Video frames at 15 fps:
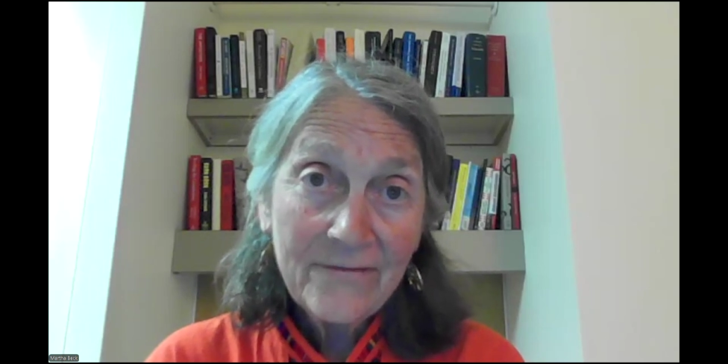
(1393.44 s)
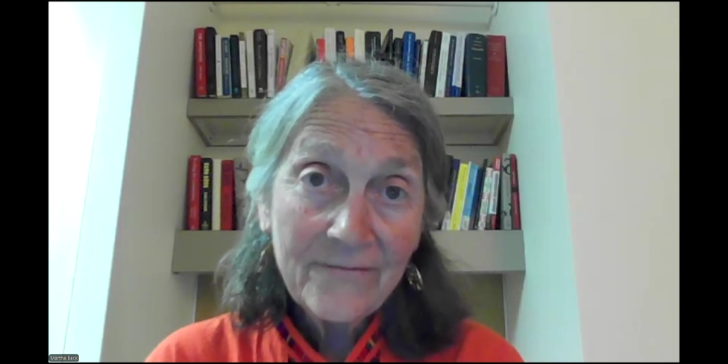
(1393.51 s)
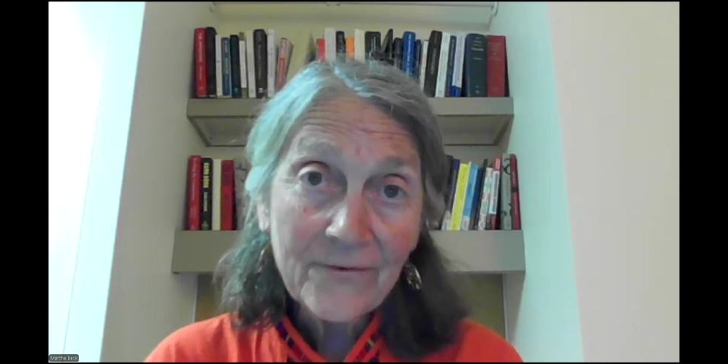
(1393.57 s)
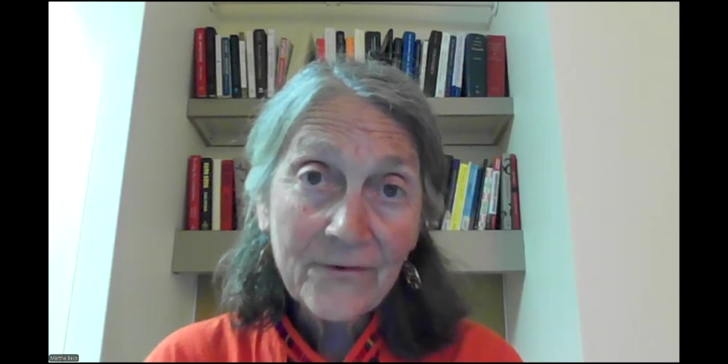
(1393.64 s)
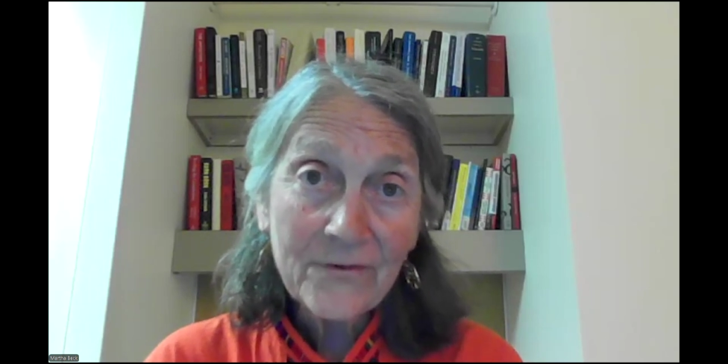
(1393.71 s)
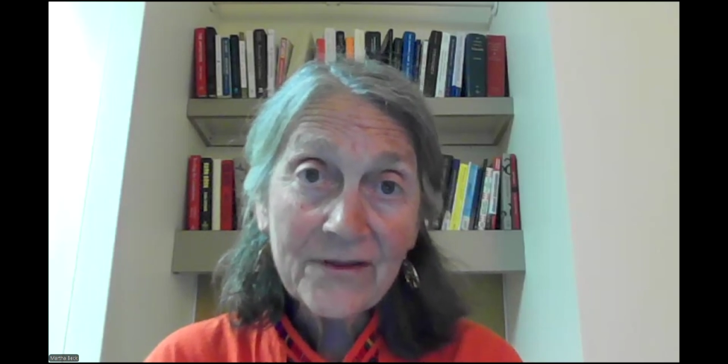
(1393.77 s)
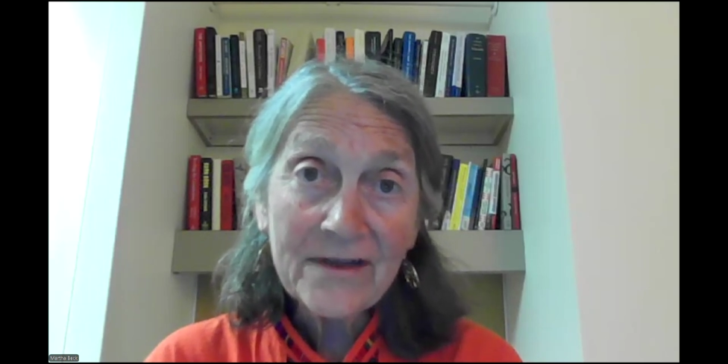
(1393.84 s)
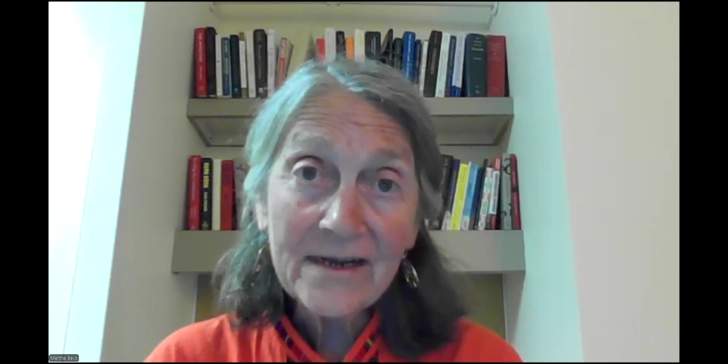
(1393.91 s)

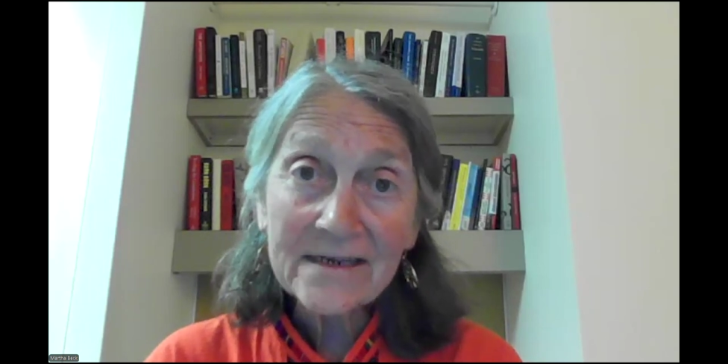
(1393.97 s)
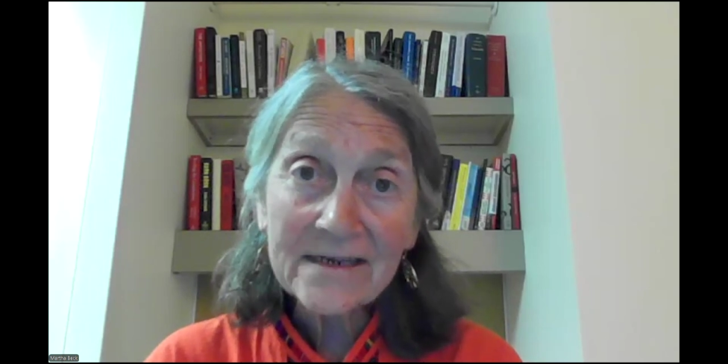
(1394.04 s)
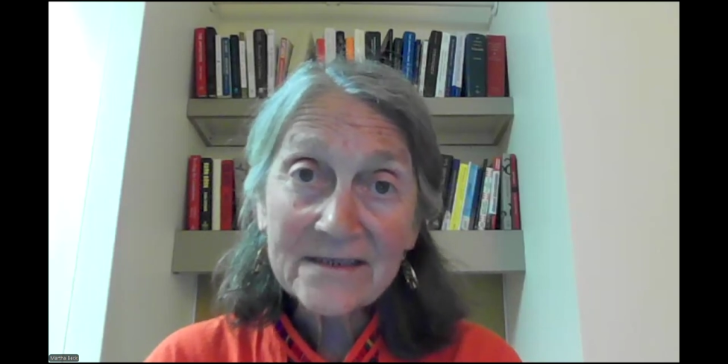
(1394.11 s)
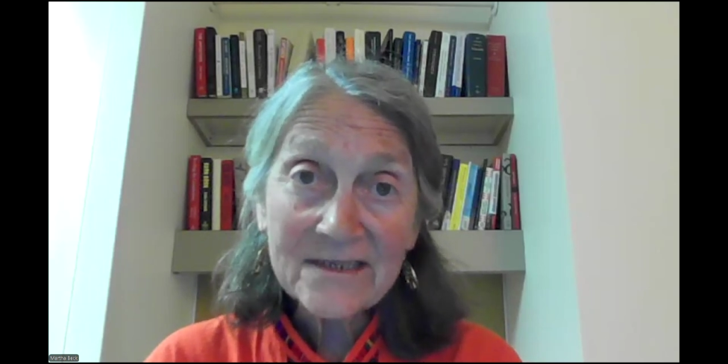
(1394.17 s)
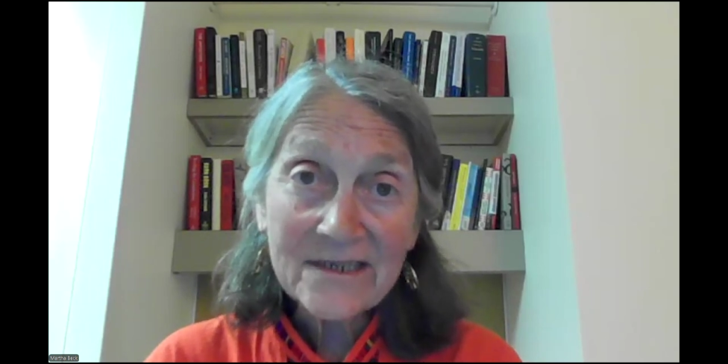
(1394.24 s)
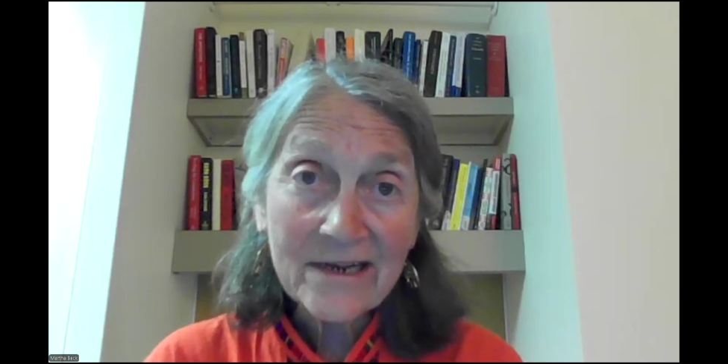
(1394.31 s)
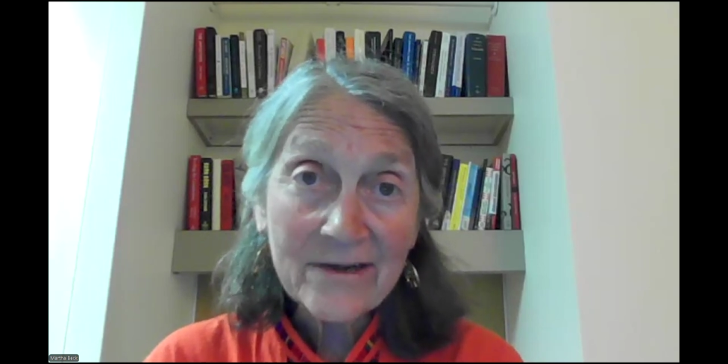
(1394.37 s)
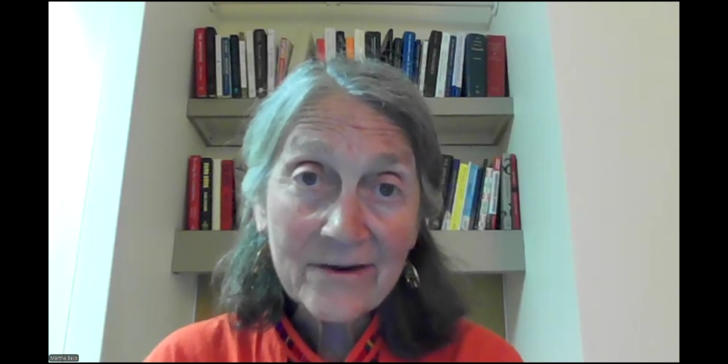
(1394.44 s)
for the
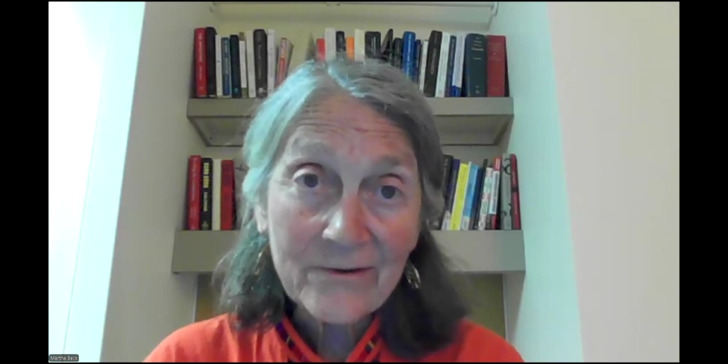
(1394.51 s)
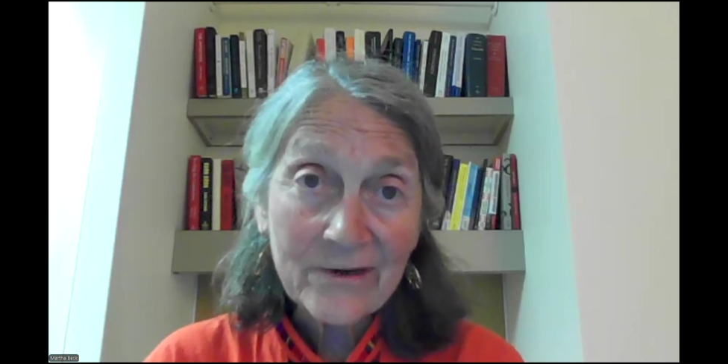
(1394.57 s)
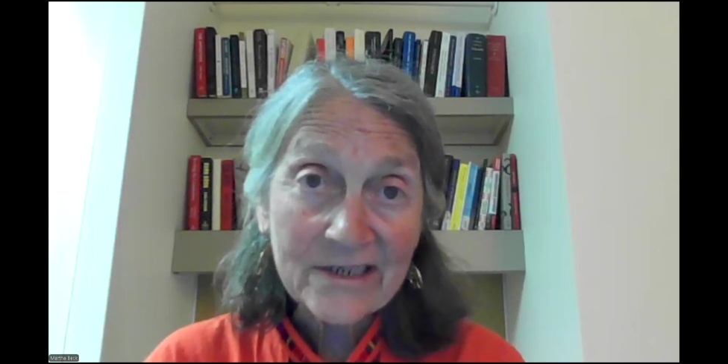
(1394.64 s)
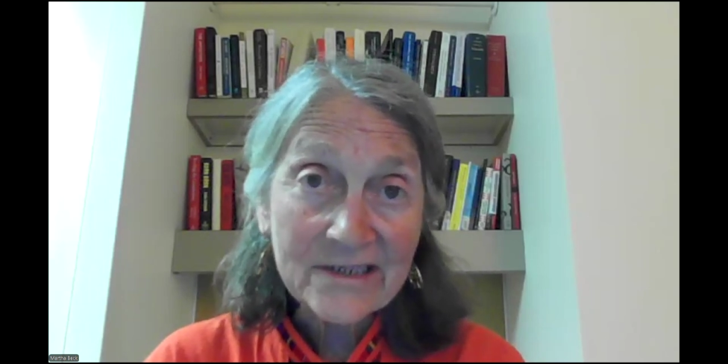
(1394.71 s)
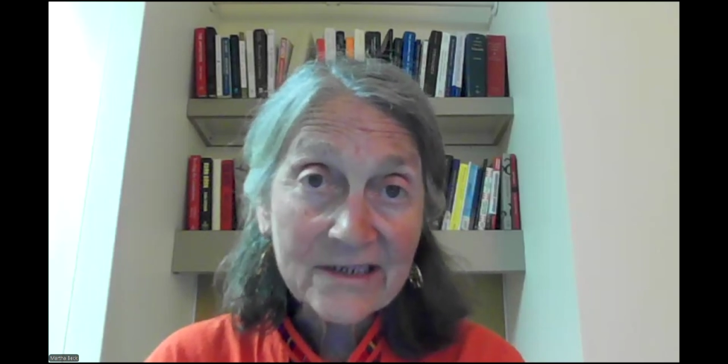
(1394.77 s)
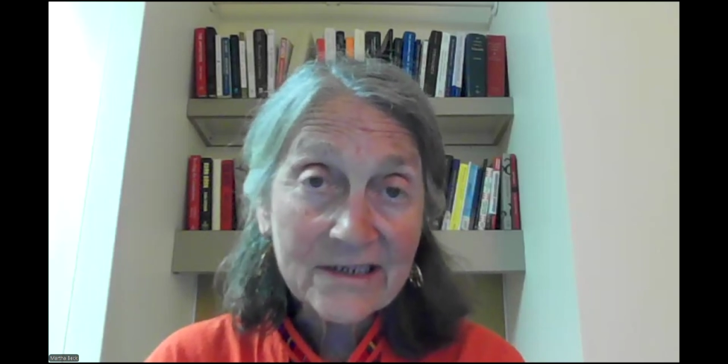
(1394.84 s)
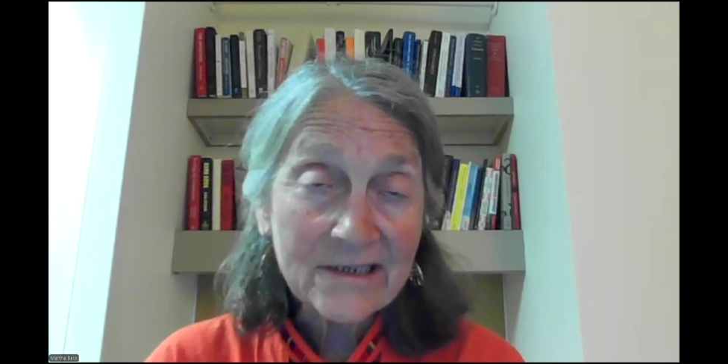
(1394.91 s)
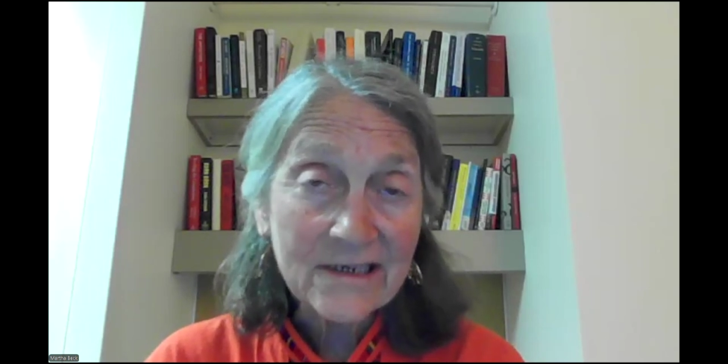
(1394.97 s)
next
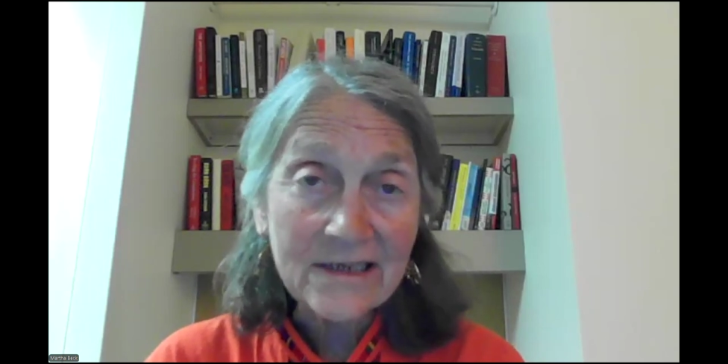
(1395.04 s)
generation.